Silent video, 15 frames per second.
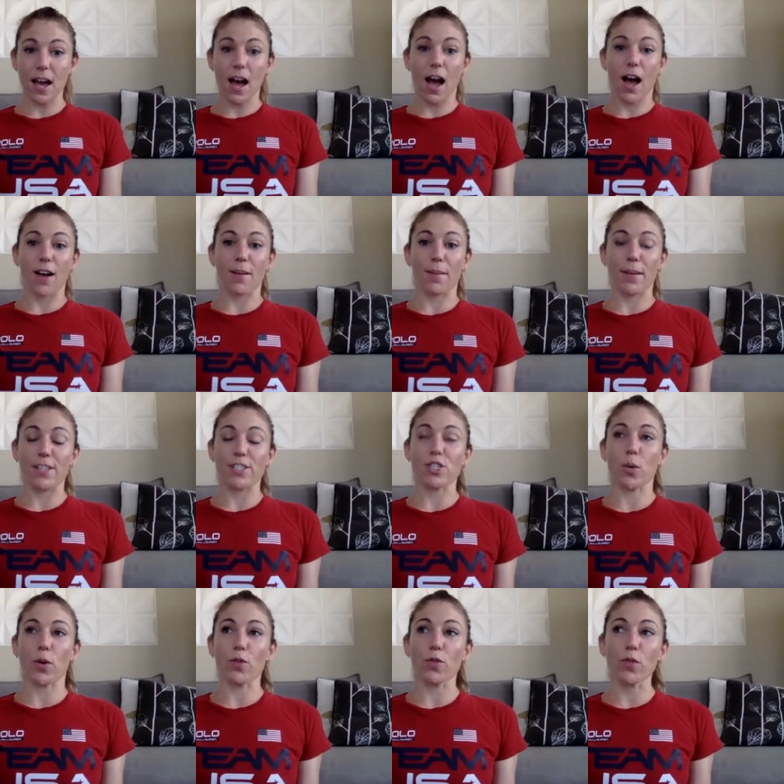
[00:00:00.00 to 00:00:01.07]
And so
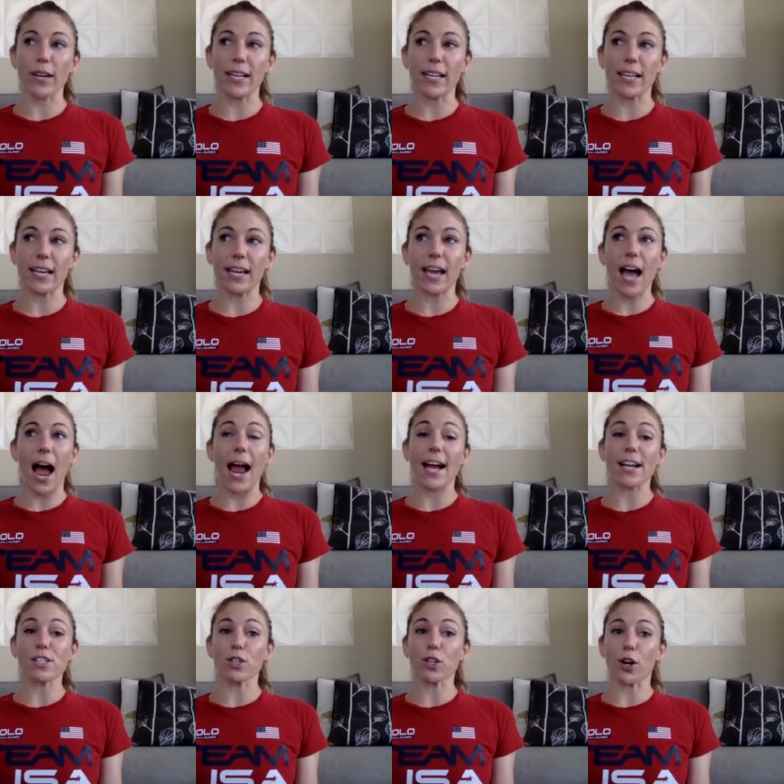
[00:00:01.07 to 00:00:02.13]
I
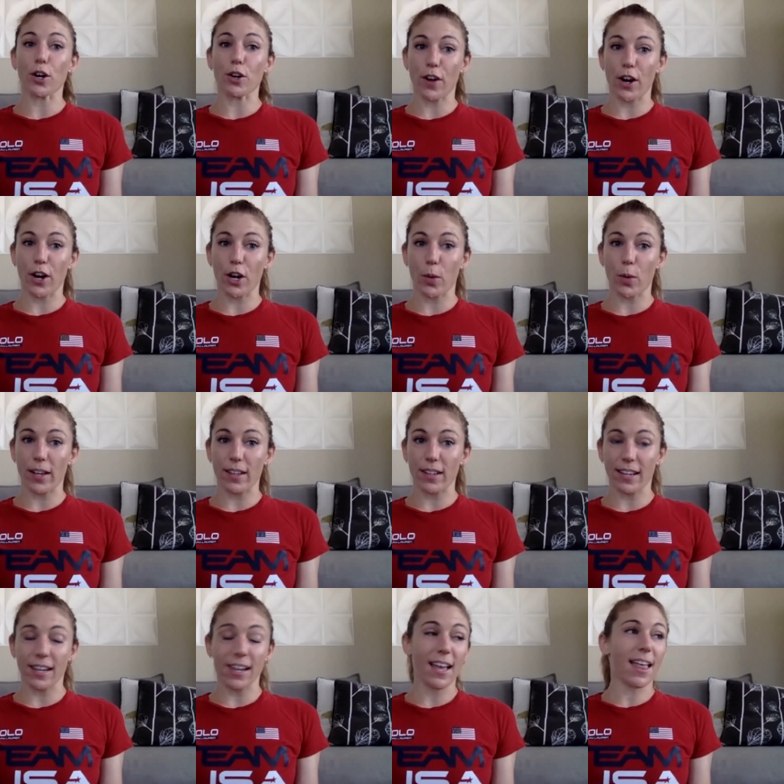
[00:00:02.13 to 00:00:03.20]
had to learn very
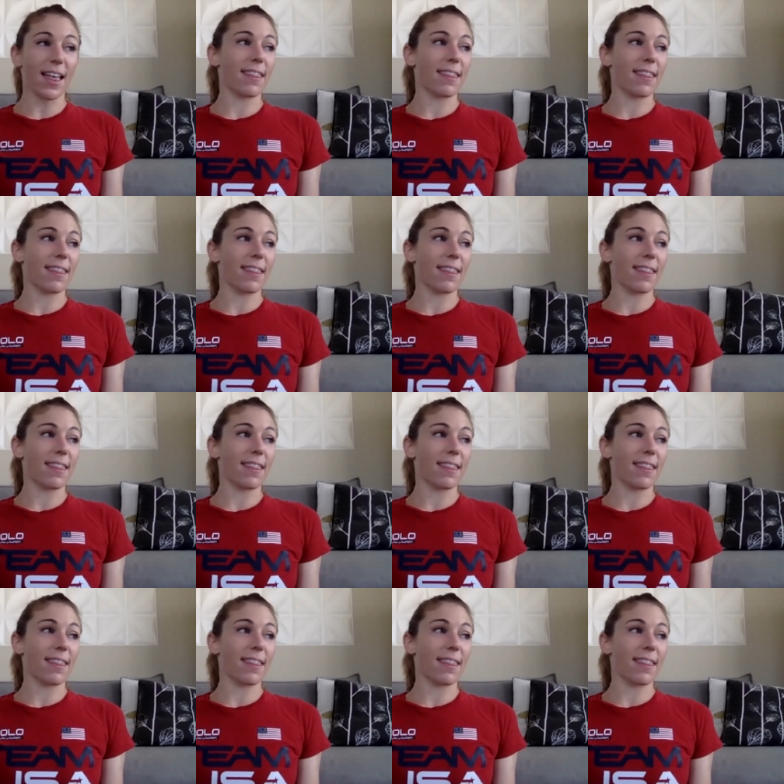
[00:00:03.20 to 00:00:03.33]
quickly